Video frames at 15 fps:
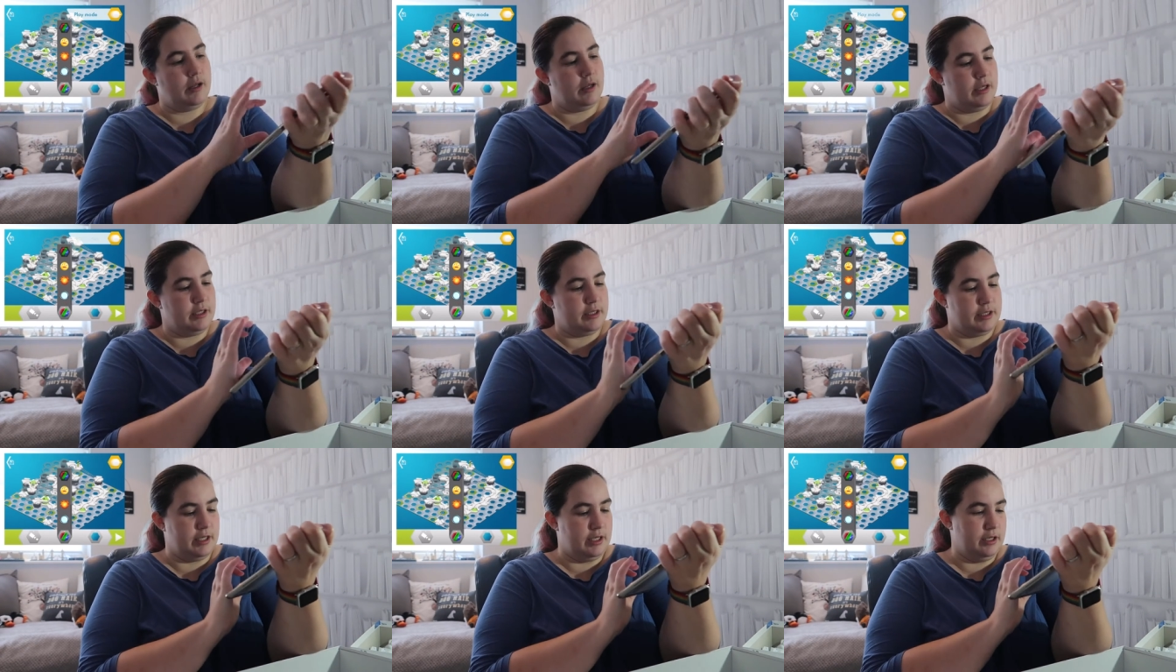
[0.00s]

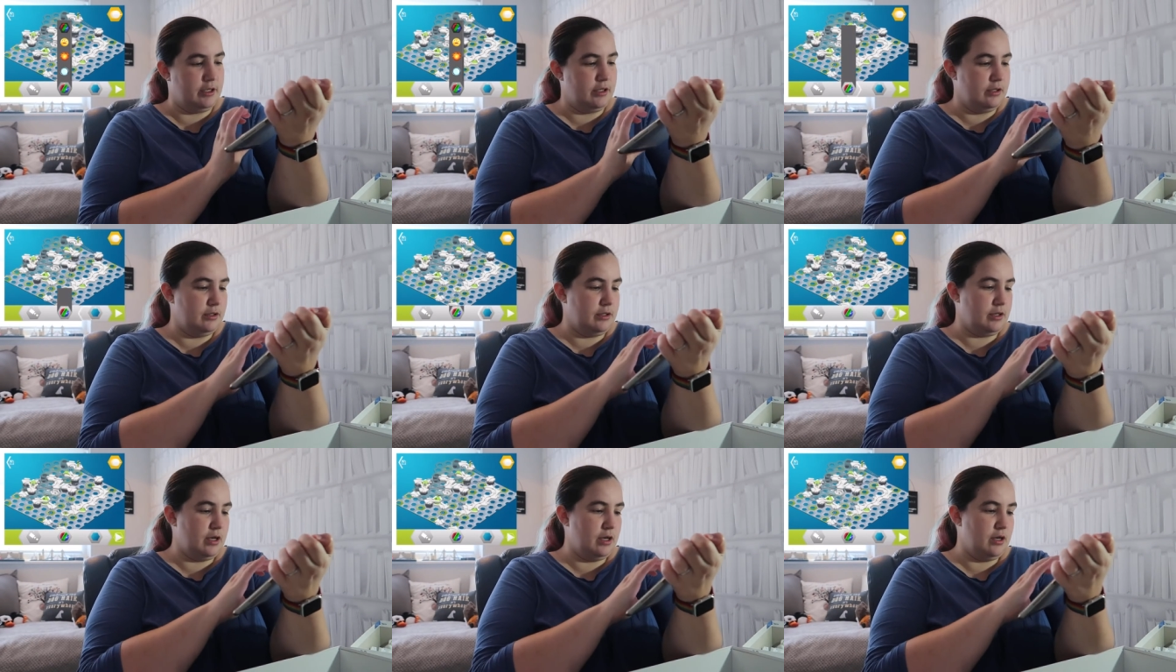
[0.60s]
let's see, you
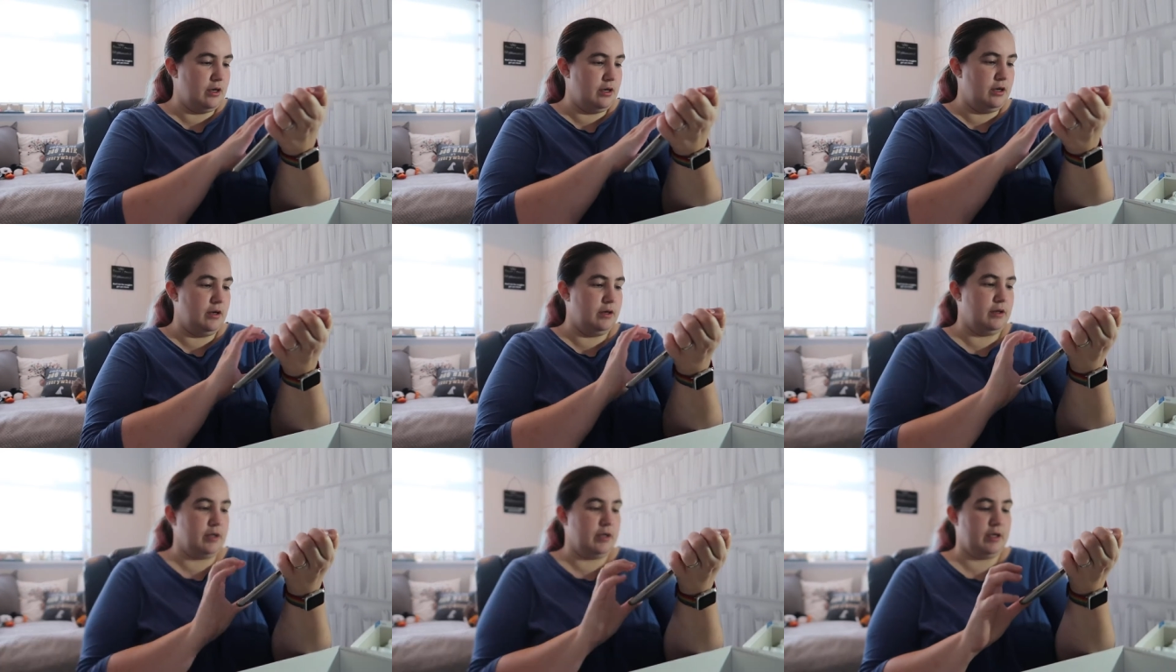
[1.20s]
can
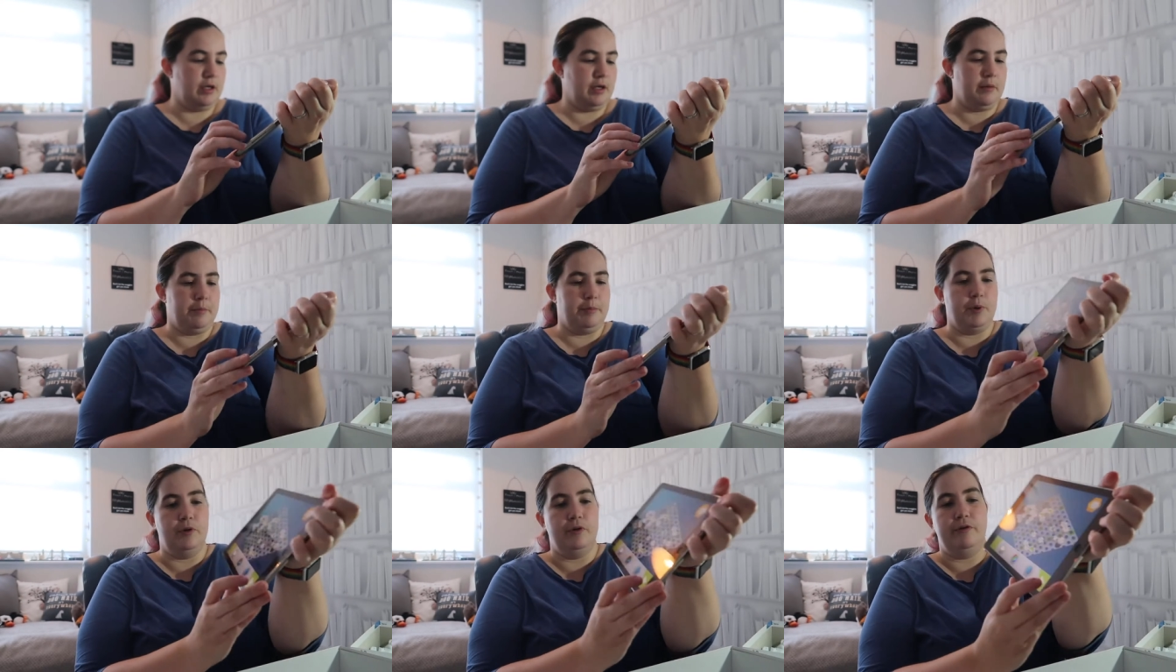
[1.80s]
go
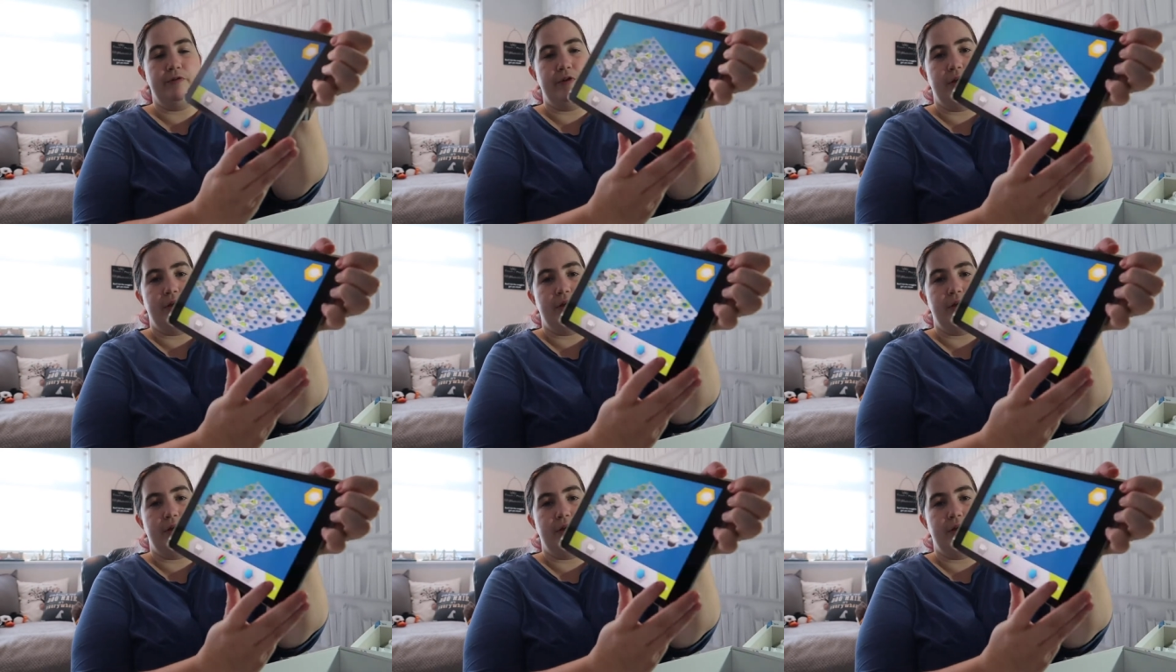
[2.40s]
ball